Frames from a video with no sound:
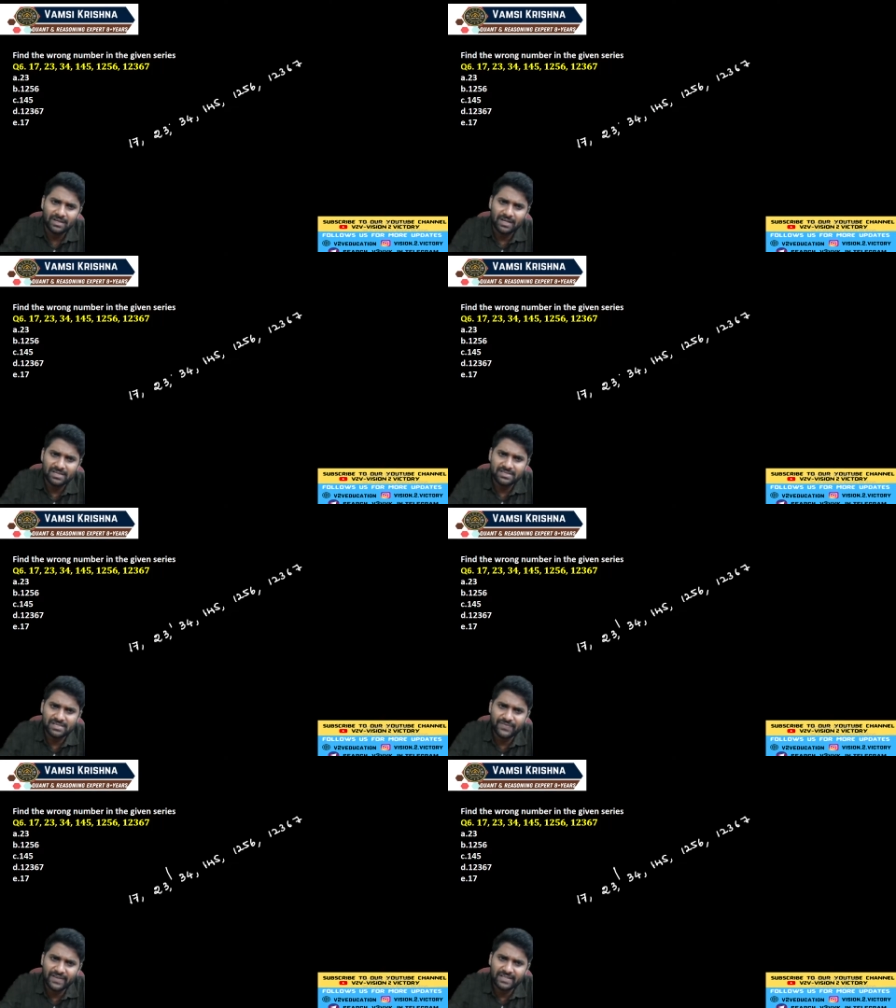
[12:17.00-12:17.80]
Guys,
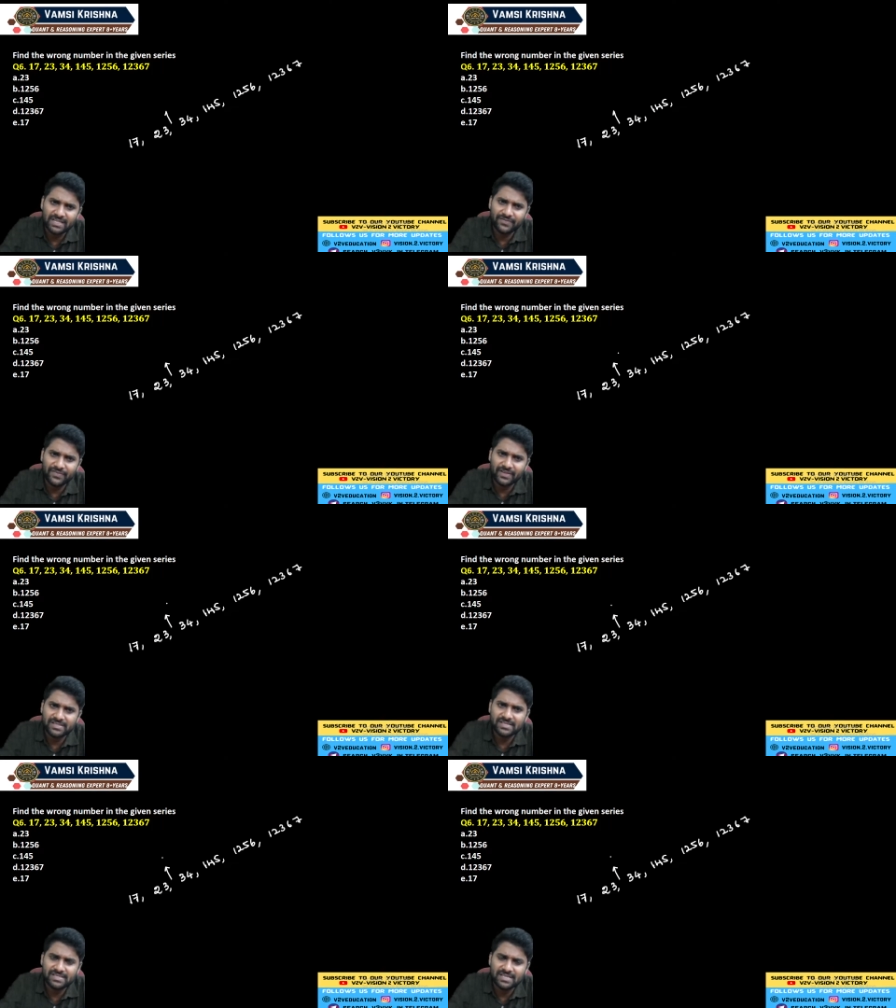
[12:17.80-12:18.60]
just find the
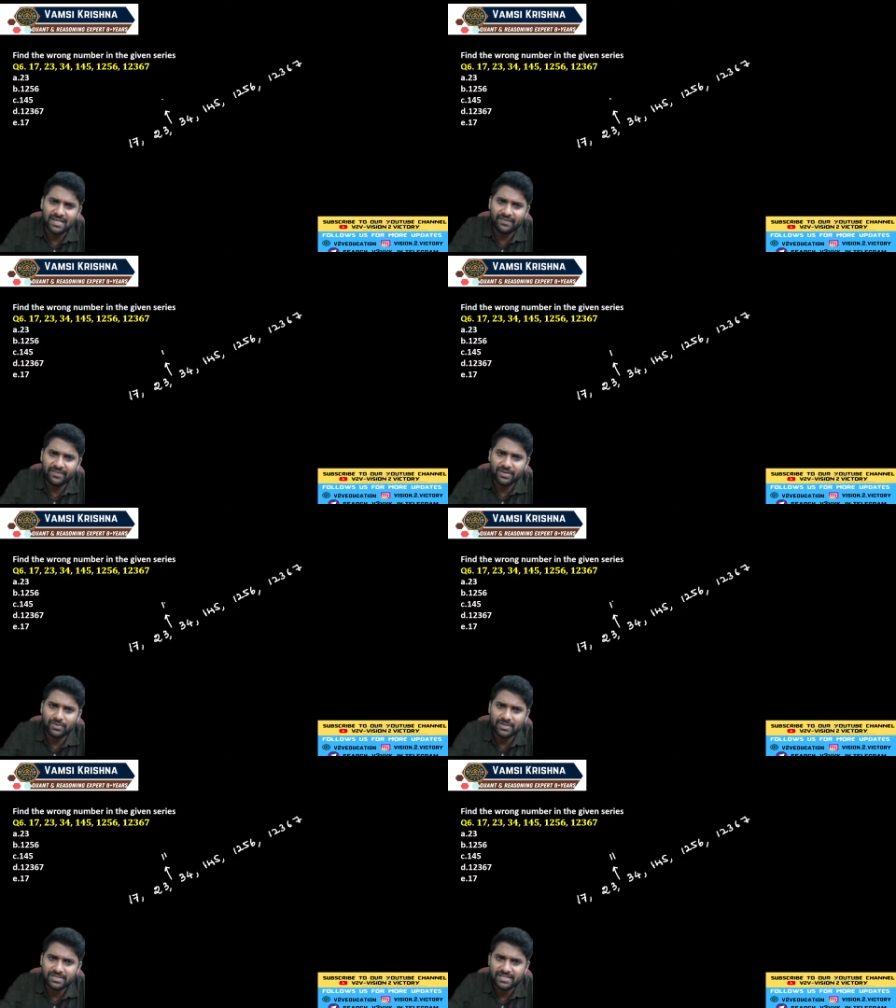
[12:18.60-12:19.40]
difference. It's 11
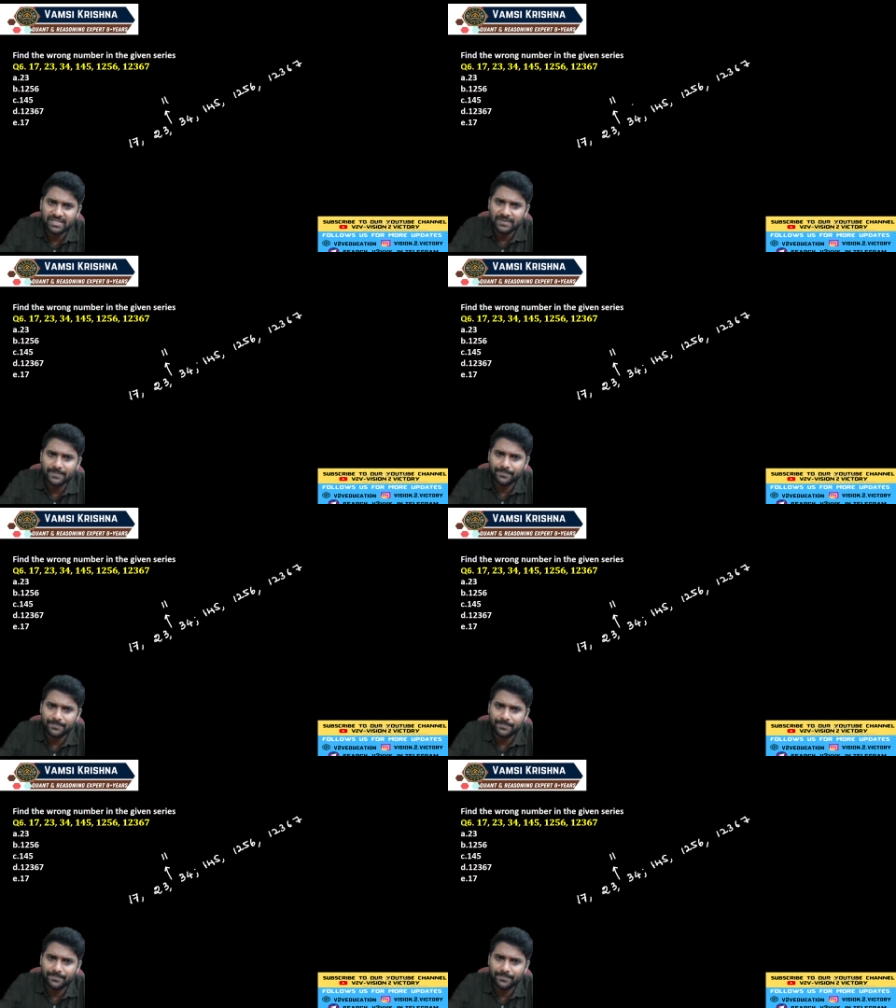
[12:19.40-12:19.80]
units, right?